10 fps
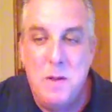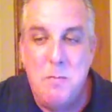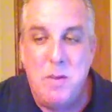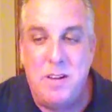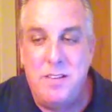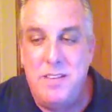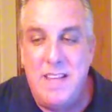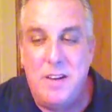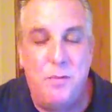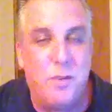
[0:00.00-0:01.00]
But other than
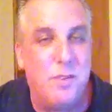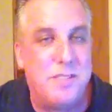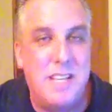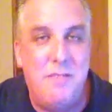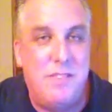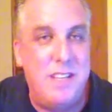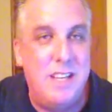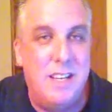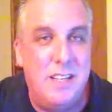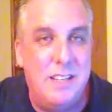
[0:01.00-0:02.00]
that, overall safety,
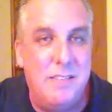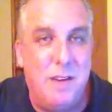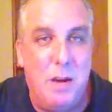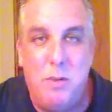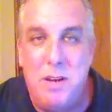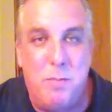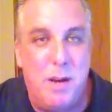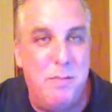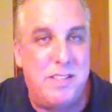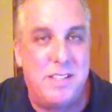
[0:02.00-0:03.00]
I went
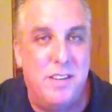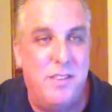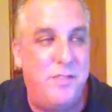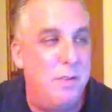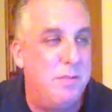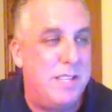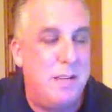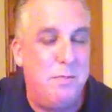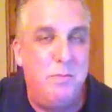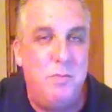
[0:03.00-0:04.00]
by myself. I was,
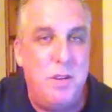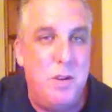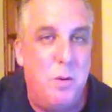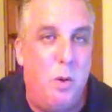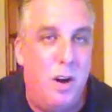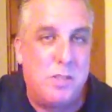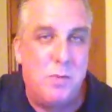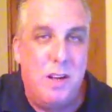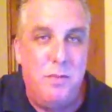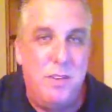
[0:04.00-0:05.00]
walked
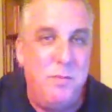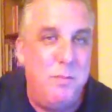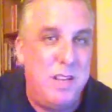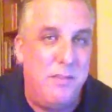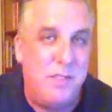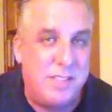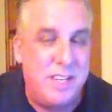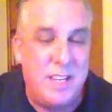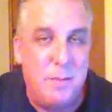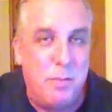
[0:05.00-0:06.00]
around the immediate
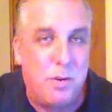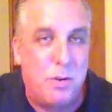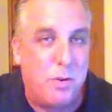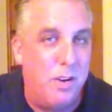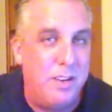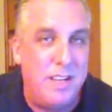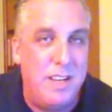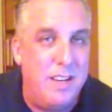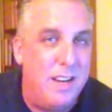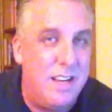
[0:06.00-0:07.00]
vicinity of Boca Grande
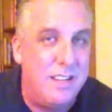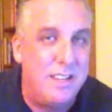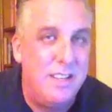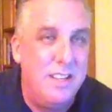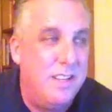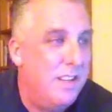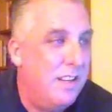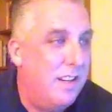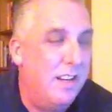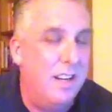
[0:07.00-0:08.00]
at night.
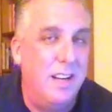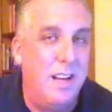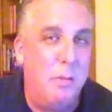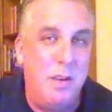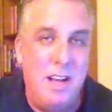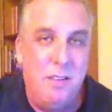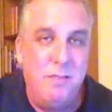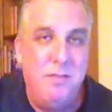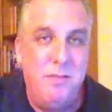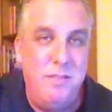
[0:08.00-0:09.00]
I went out
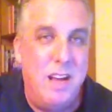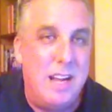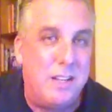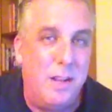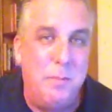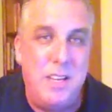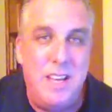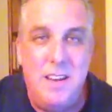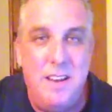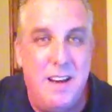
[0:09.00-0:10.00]
night clubbing
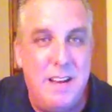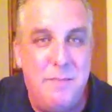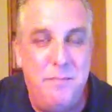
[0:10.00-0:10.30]
at night.